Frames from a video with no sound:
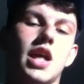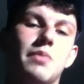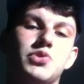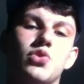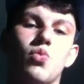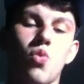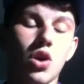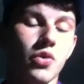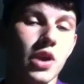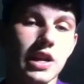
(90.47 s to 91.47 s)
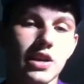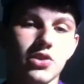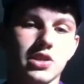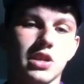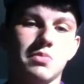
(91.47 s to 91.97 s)
episode 1 right here
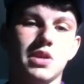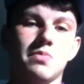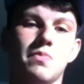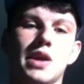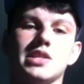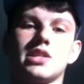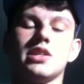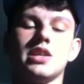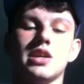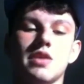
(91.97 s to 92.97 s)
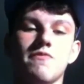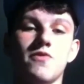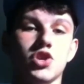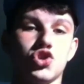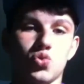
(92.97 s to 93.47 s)
is going to be basically
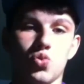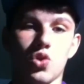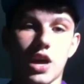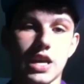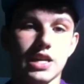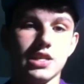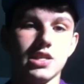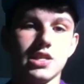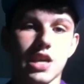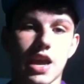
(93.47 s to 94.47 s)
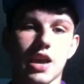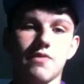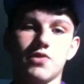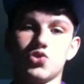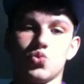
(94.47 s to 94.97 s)
visual aids
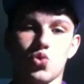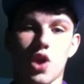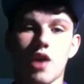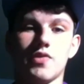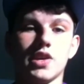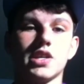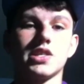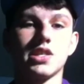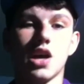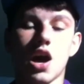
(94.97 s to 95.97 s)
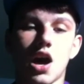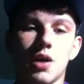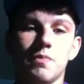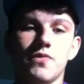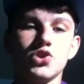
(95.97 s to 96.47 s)
and visual graphics.
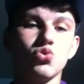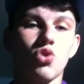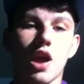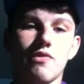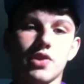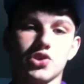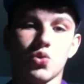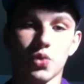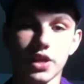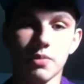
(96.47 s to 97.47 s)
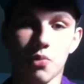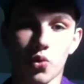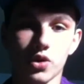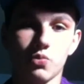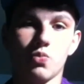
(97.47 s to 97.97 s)
Visual graphics are really
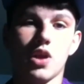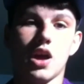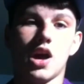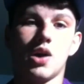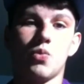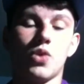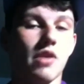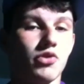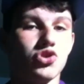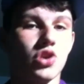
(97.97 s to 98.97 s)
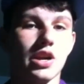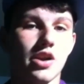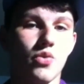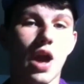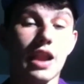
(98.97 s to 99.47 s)
important whenever you're trying
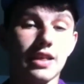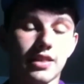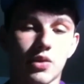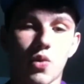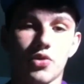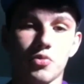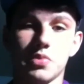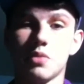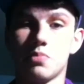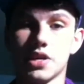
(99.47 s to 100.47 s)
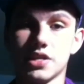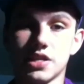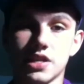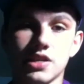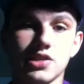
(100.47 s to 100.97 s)
to do anything, whether it be a
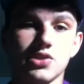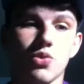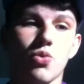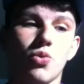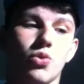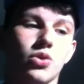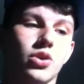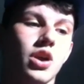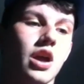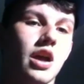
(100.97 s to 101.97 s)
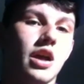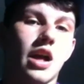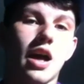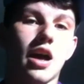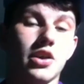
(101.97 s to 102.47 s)
business or
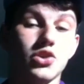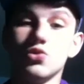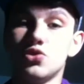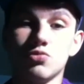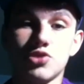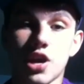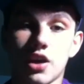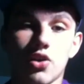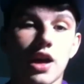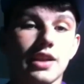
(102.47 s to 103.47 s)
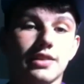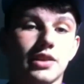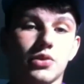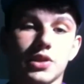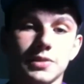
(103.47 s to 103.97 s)
a YouTube channel,
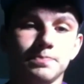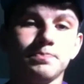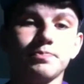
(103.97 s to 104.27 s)
anything really.